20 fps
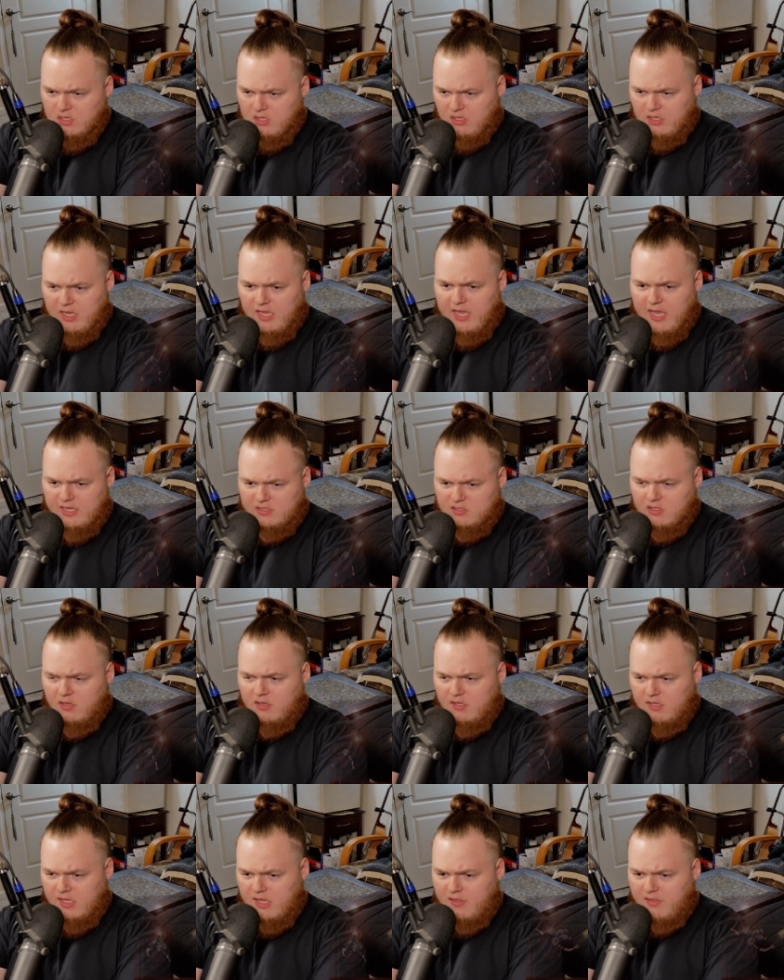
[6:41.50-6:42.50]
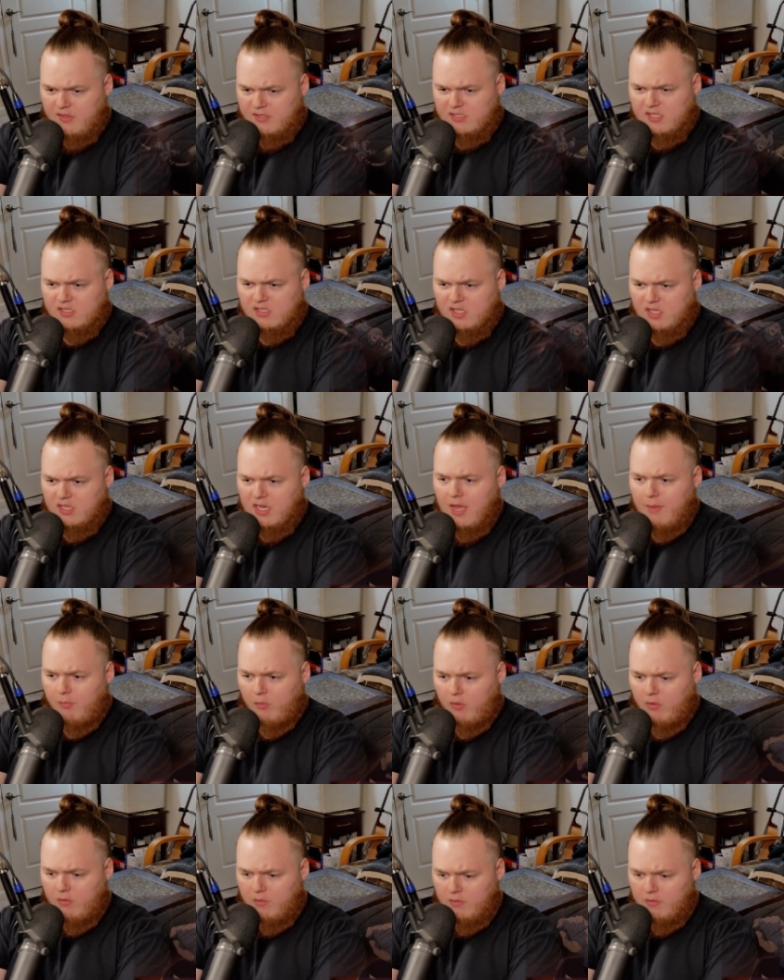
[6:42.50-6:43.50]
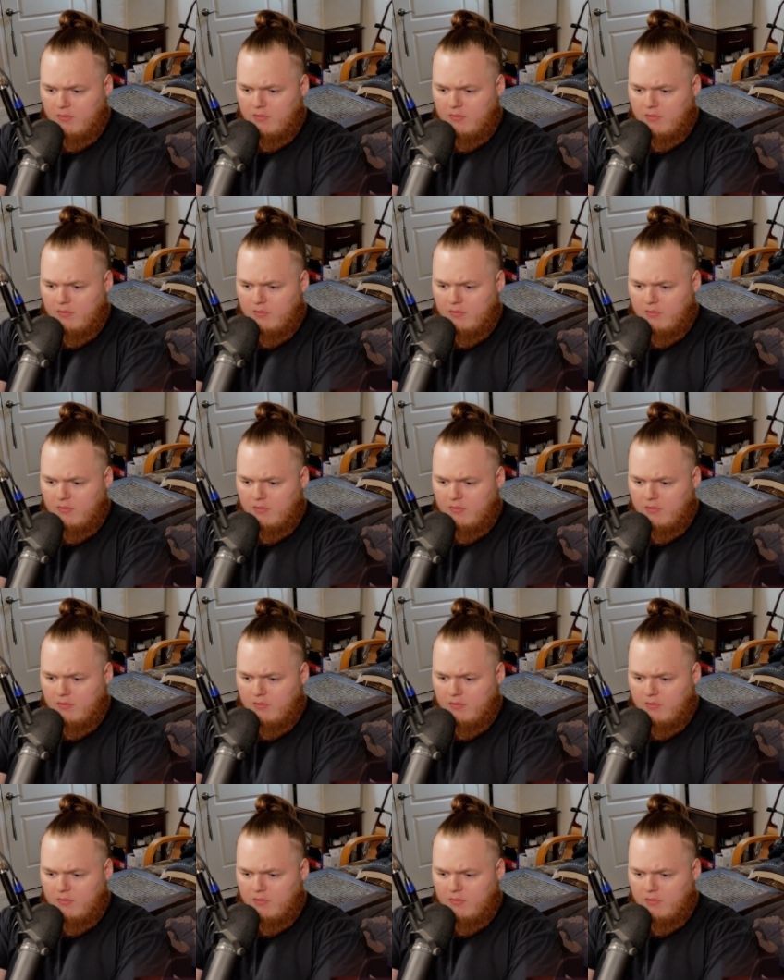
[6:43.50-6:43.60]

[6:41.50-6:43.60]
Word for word: Okay, yeah, so yeah, this is the double.